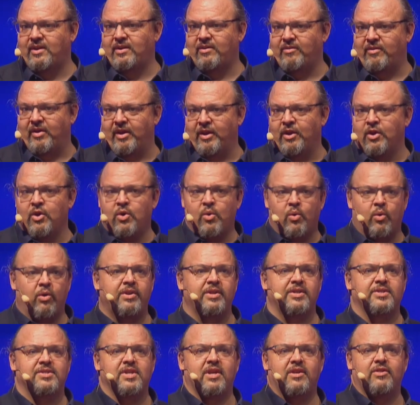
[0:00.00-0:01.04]
Right? What
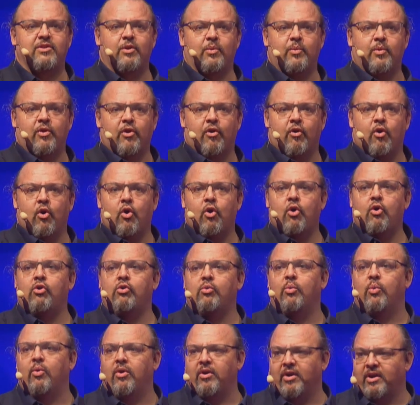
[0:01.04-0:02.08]
is it that we are all
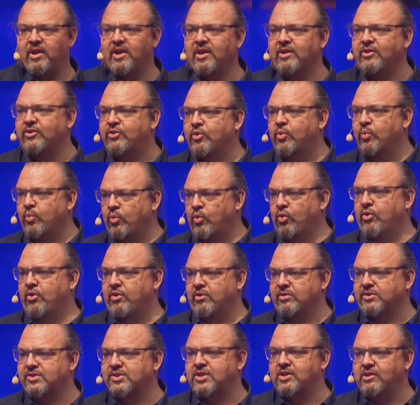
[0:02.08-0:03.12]
working
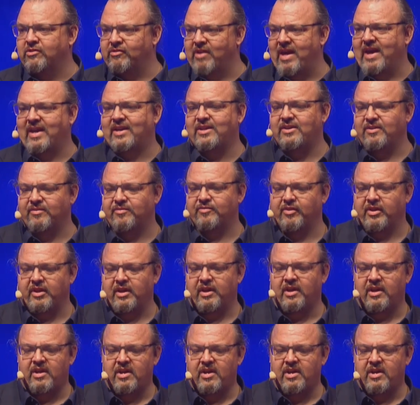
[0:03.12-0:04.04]
towards collectively?